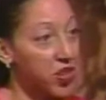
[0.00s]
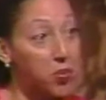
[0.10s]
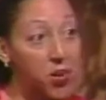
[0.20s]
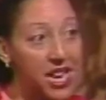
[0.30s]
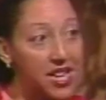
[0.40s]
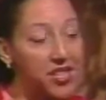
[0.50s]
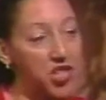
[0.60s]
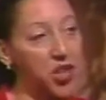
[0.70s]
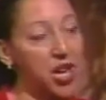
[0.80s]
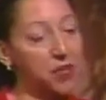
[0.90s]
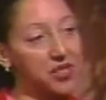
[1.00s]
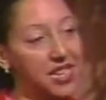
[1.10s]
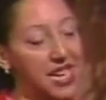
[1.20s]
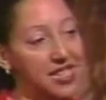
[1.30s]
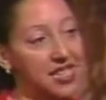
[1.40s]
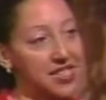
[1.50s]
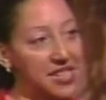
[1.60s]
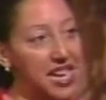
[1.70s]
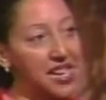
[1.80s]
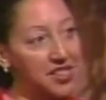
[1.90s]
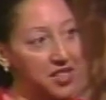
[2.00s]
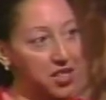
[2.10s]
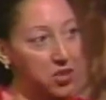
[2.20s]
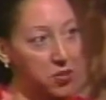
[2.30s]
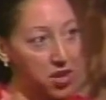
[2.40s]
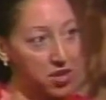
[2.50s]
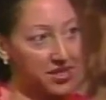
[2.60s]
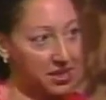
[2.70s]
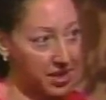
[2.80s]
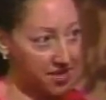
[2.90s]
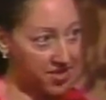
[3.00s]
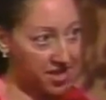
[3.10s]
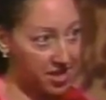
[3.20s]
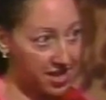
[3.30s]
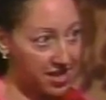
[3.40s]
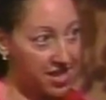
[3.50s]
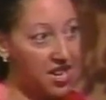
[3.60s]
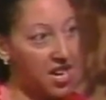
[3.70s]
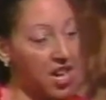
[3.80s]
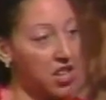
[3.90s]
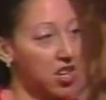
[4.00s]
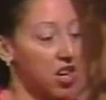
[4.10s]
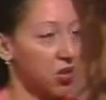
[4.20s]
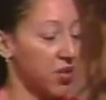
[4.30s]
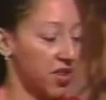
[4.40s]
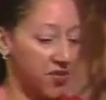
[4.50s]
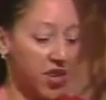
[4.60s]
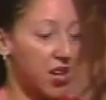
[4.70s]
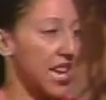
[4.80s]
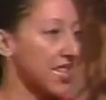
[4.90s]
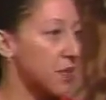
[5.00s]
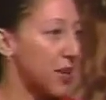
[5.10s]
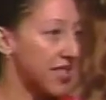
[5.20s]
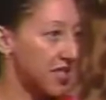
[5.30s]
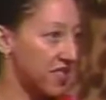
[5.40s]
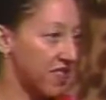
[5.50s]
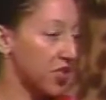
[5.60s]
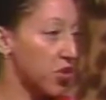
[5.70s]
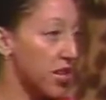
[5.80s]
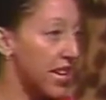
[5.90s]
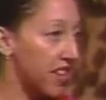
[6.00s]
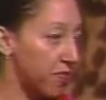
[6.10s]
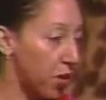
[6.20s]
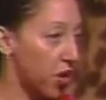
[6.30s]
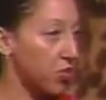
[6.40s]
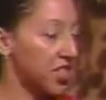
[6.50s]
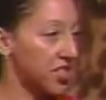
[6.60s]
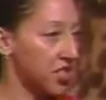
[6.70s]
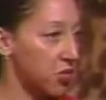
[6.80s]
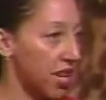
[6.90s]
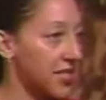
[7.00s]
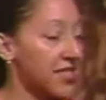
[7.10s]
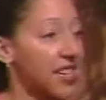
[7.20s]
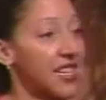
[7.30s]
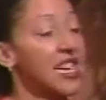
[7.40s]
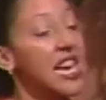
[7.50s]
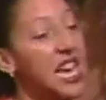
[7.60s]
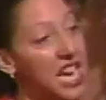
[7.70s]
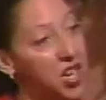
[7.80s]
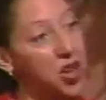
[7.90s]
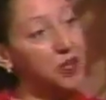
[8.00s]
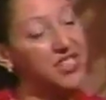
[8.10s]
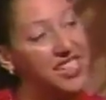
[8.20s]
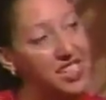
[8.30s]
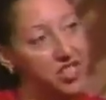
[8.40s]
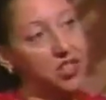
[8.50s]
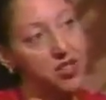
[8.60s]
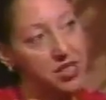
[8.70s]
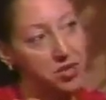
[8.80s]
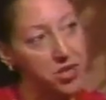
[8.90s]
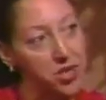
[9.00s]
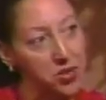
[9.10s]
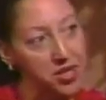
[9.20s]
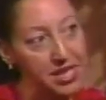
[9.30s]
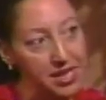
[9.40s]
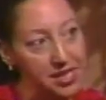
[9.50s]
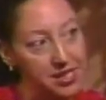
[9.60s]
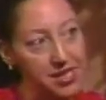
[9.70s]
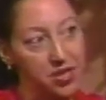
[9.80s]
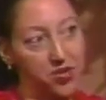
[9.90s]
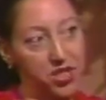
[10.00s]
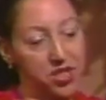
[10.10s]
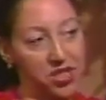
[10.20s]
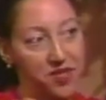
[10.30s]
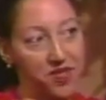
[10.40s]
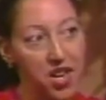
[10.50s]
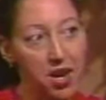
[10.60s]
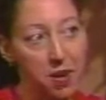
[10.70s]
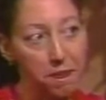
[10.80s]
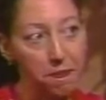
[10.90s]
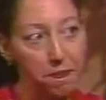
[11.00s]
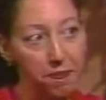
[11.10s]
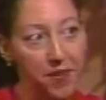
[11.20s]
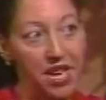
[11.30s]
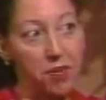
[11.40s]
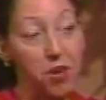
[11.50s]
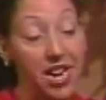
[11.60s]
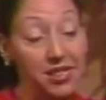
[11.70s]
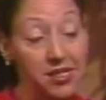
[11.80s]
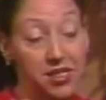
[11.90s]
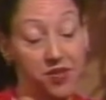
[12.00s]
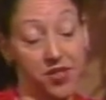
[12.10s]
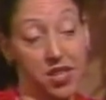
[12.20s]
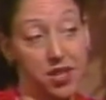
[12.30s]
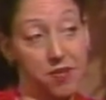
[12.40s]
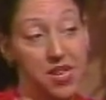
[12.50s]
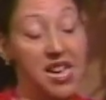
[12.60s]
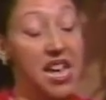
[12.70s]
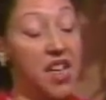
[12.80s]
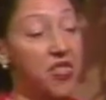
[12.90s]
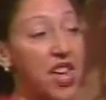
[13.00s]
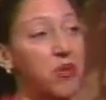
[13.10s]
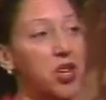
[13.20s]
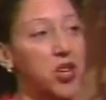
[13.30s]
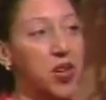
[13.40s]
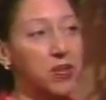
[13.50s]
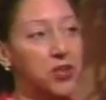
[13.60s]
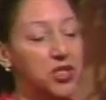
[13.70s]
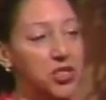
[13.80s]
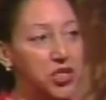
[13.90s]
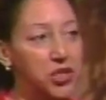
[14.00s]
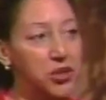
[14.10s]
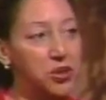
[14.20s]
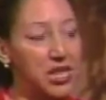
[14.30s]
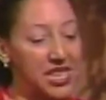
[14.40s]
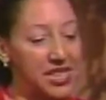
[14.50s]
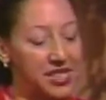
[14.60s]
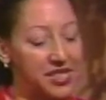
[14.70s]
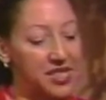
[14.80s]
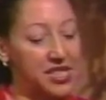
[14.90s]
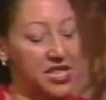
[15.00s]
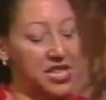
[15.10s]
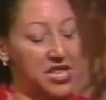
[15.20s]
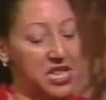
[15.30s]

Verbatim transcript: of your brain, so you're able to access the analytical part, the left left side, along with a very expansive creative part, which is the right side, and you're able to integrate those two things as a function of Naam and a practice of Naam, then what you're able to do is